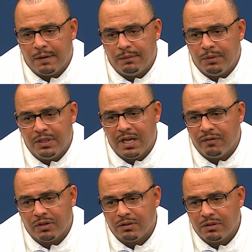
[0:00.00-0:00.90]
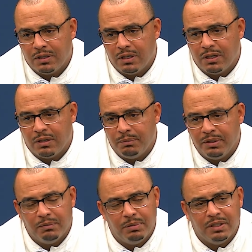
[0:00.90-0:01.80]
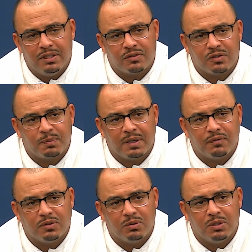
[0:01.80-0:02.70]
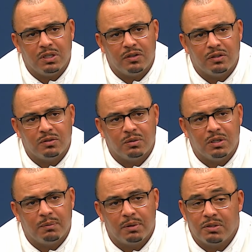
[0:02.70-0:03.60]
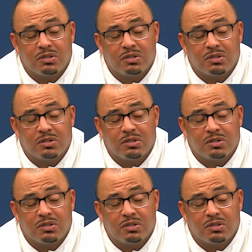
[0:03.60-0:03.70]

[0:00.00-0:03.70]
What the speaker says: would never be disrespectful to another pro.